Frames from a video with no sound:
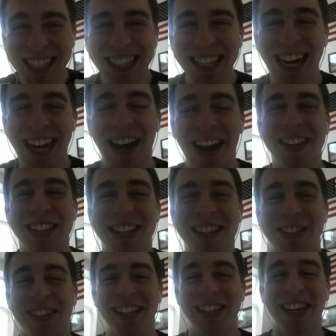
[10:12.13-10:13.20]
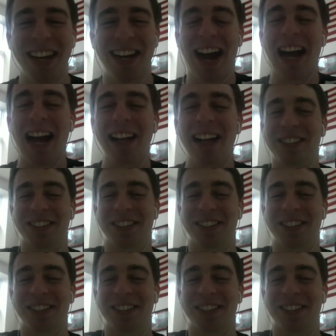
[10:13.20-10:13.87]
I went to the Islanders